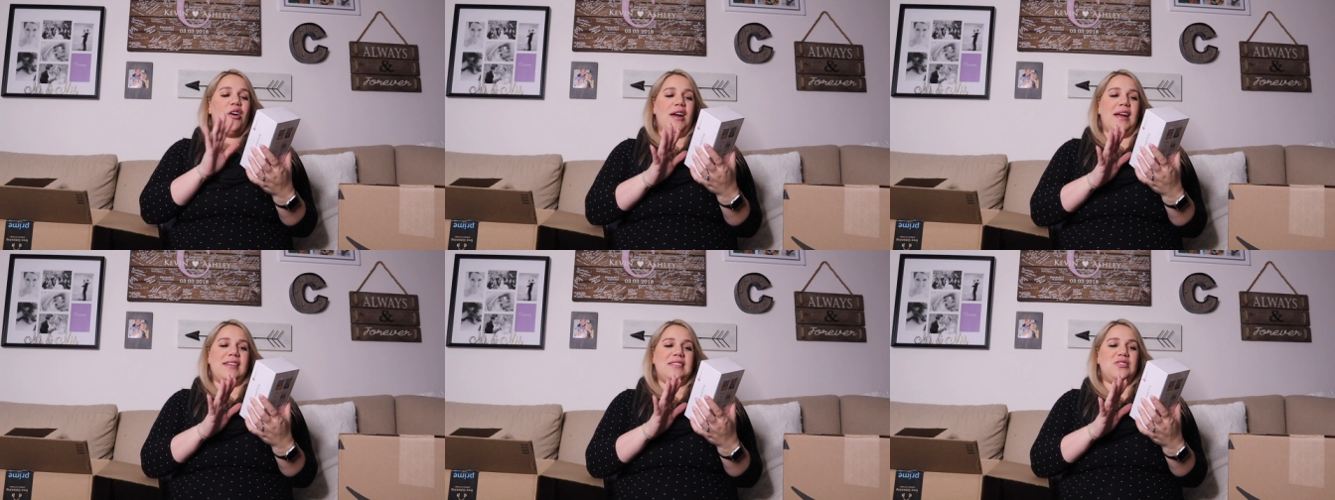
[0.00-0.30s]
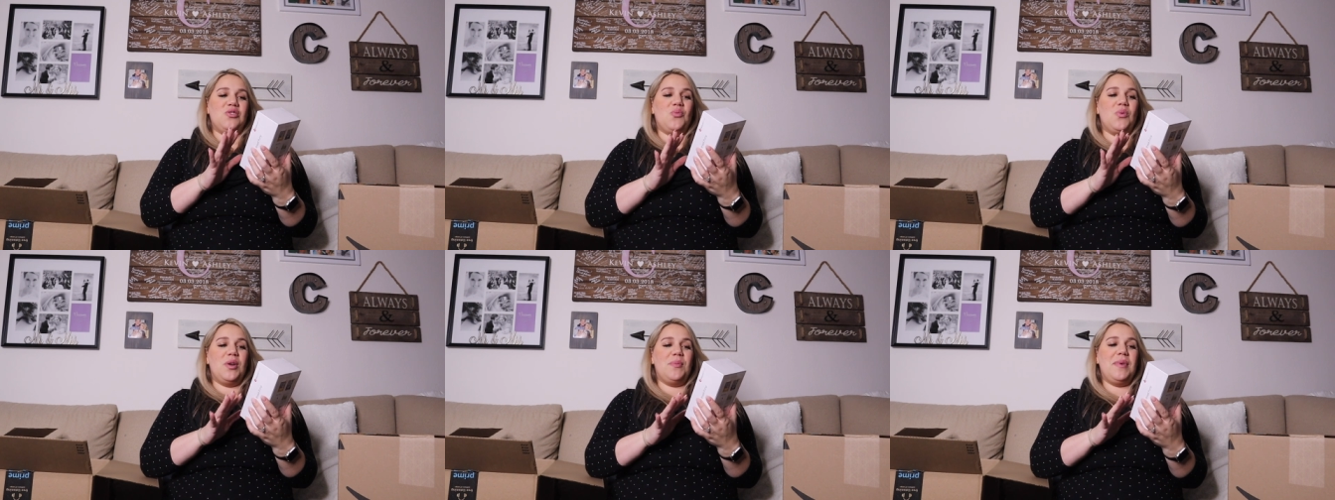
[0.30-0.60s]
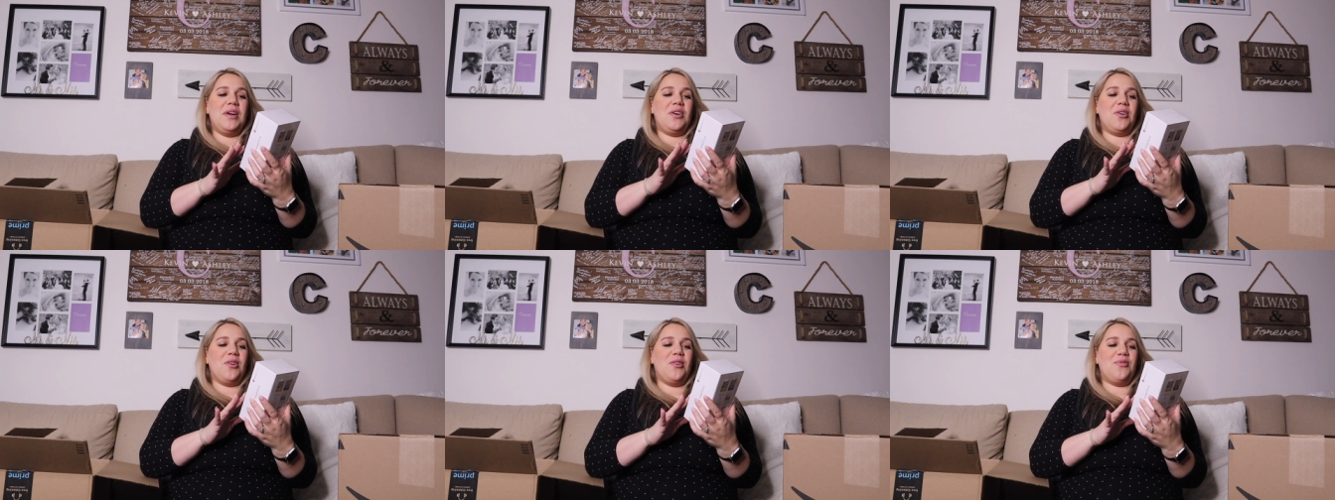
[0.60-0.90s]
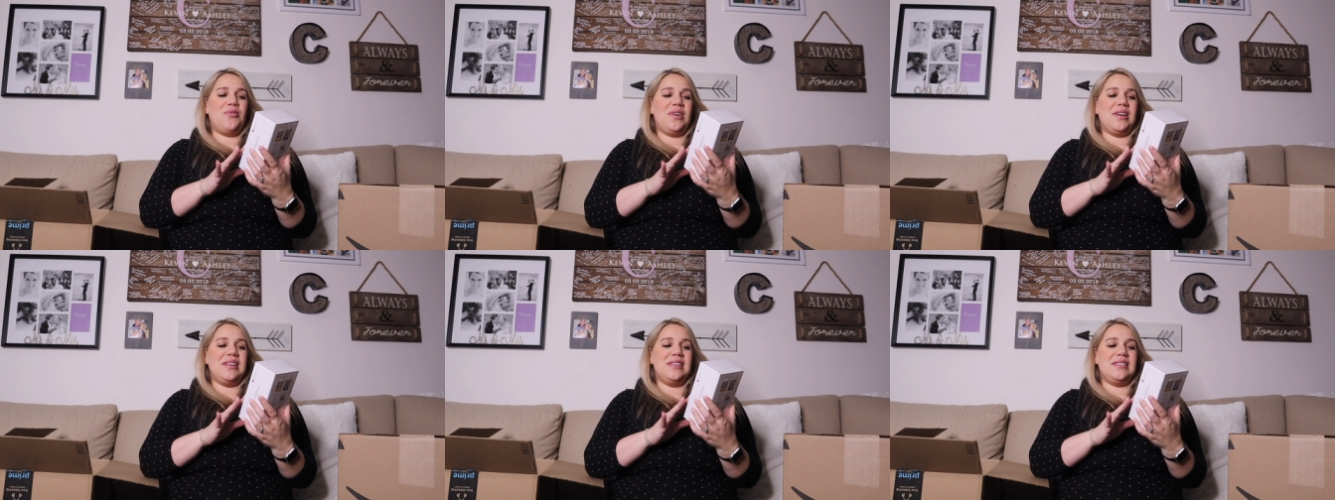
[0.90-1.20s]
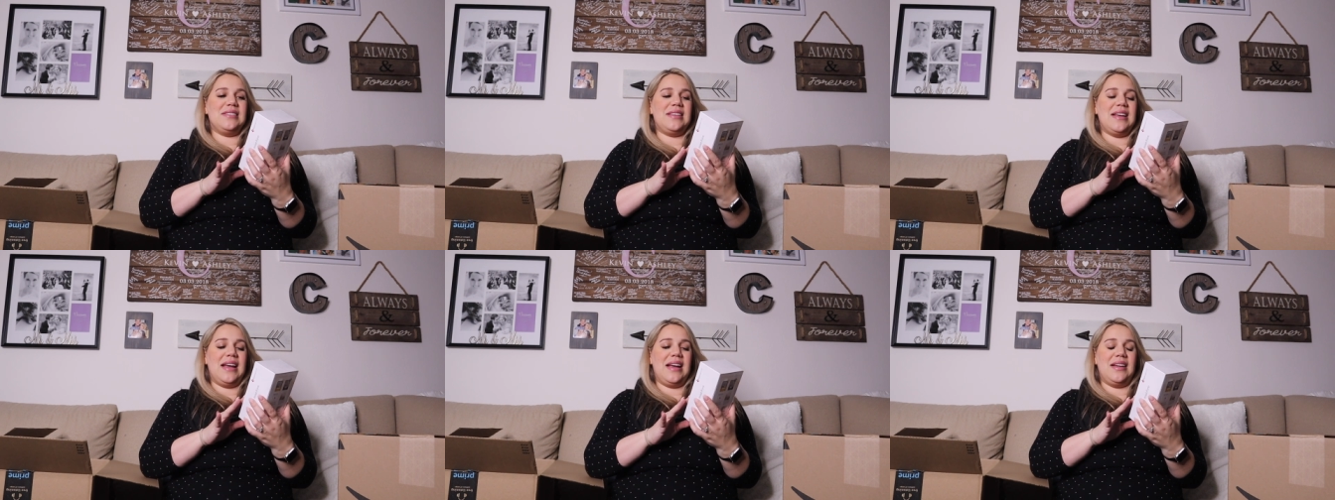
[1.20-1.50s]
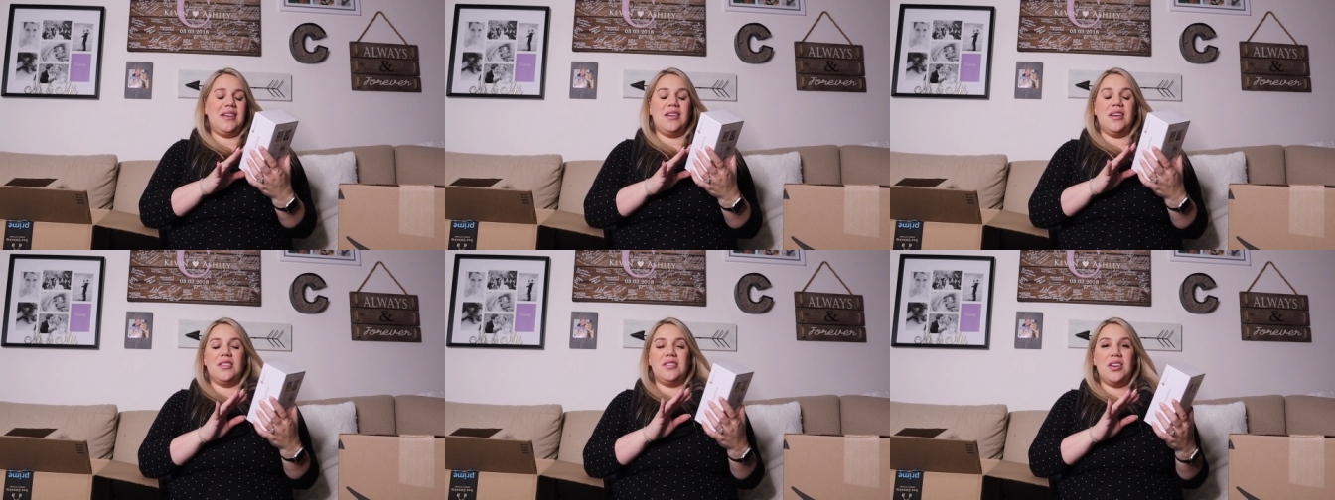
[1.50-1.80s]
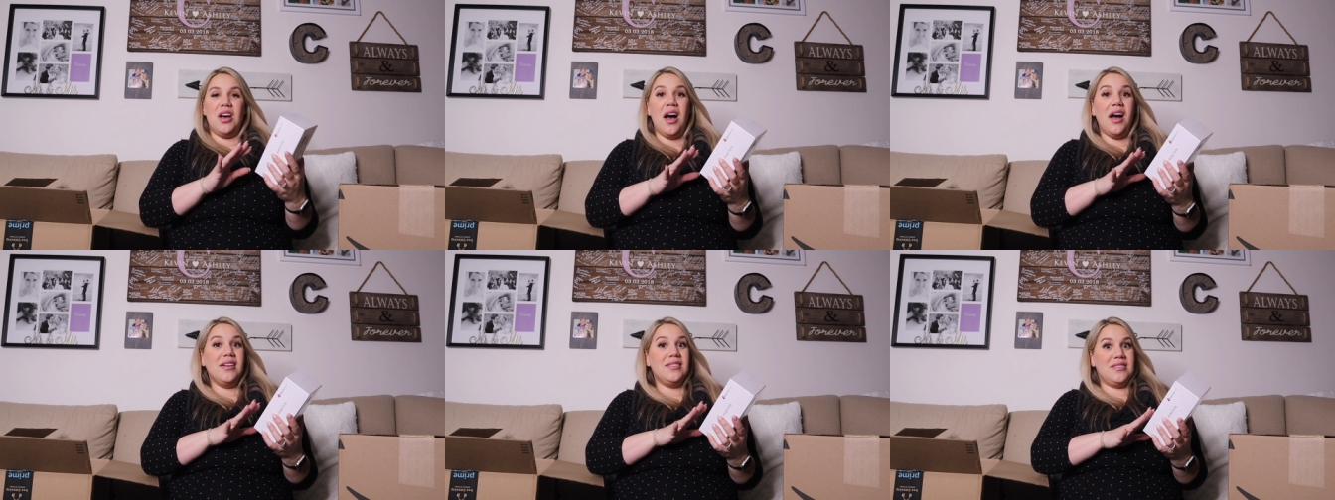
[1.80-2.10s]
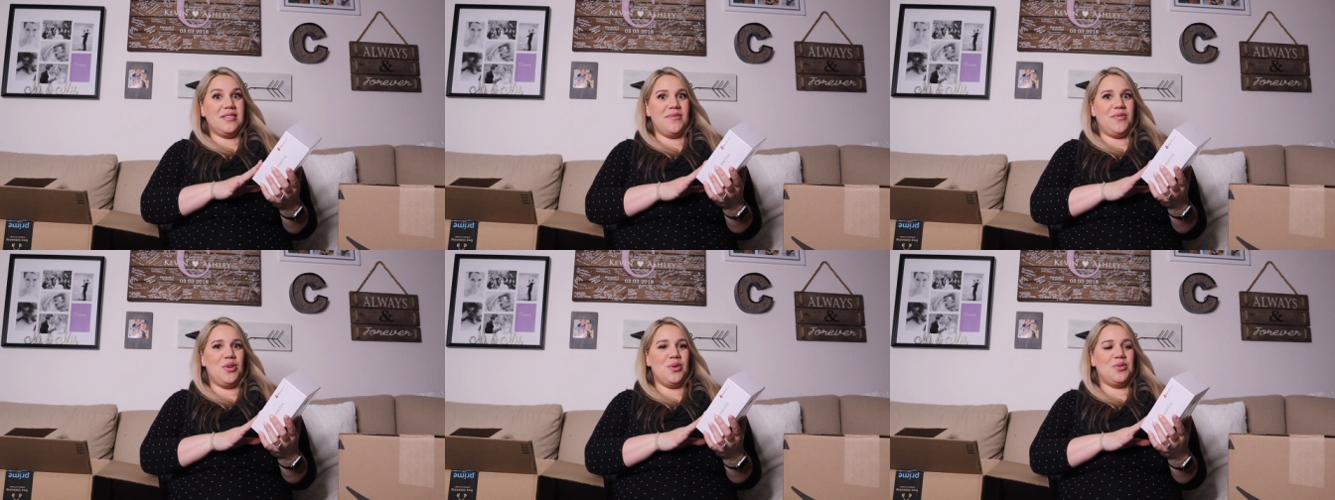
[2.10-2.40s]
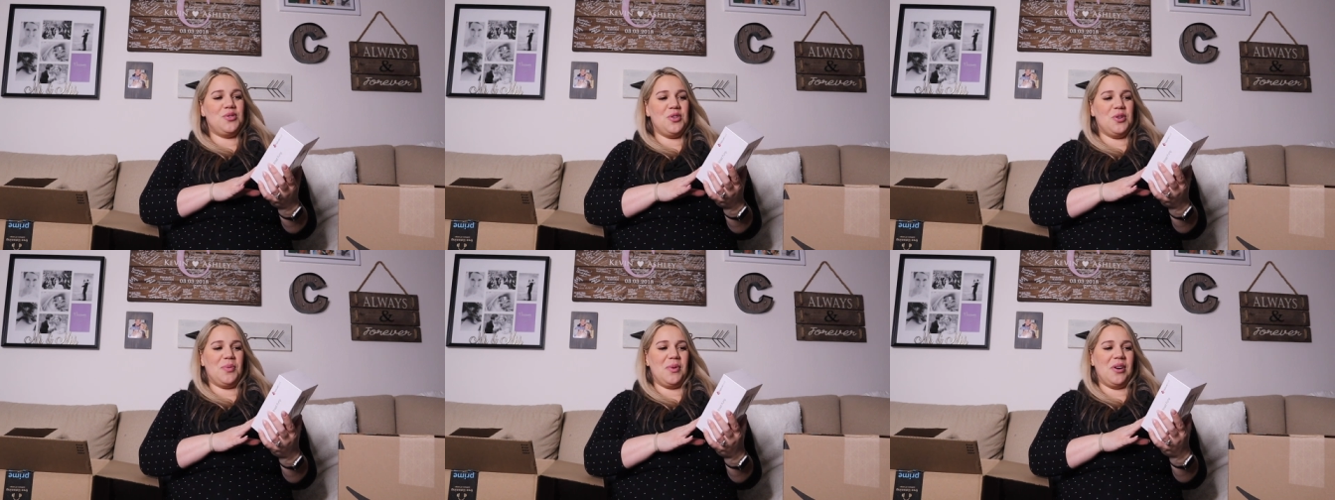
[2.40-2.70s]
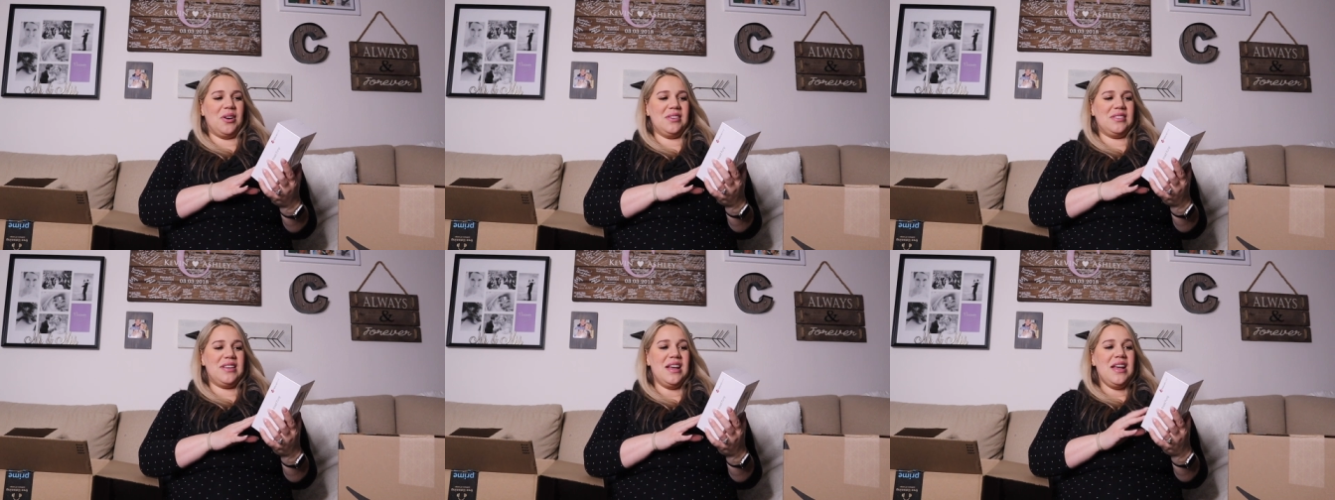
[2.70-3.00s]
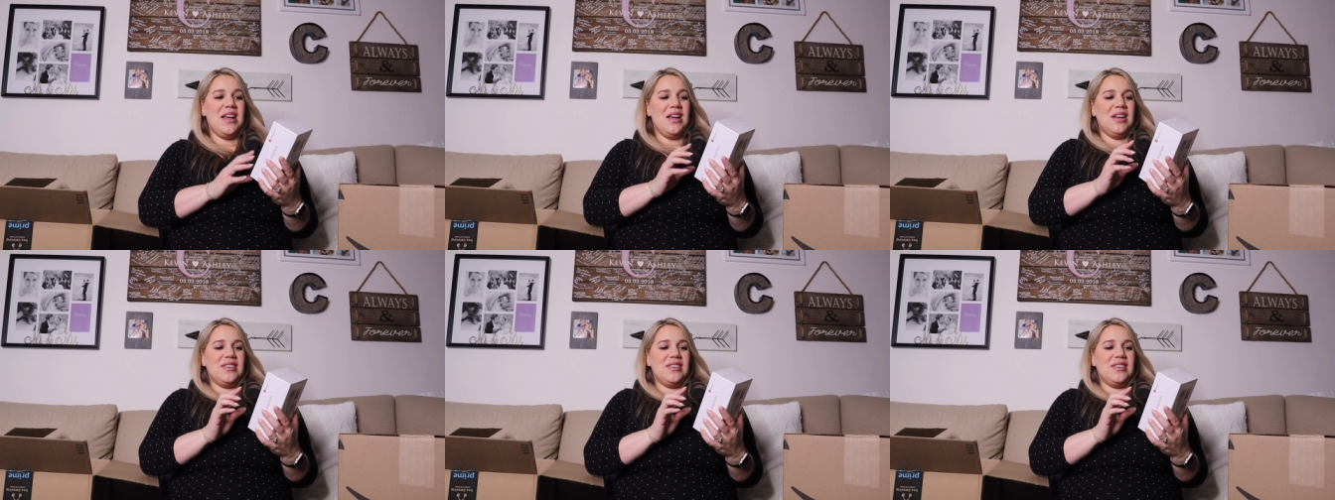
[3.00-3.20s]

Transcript: All right, so one of my girlfriends and tons of YouTubers